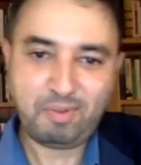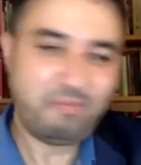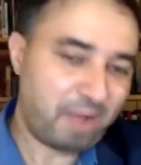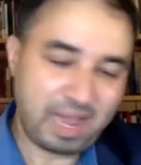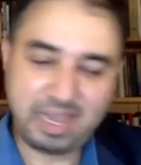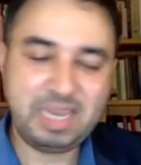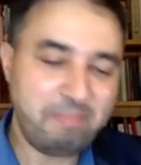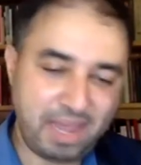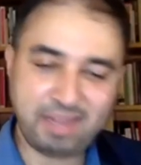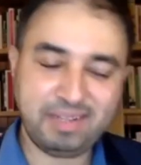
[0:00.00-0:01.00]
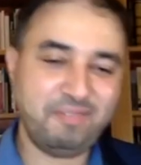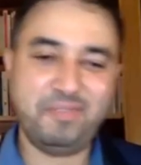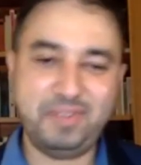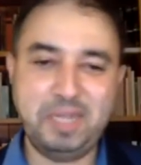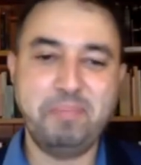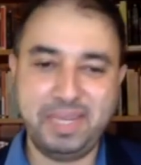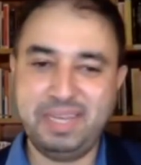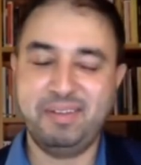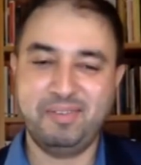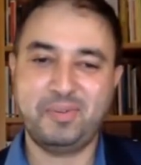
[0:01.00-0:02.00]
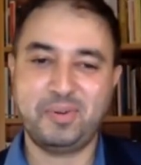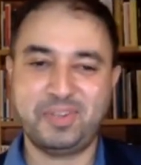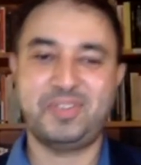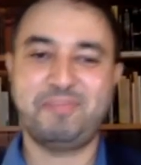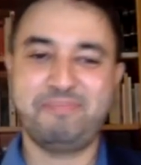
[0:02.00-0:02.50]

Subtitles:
by email if need be, of course.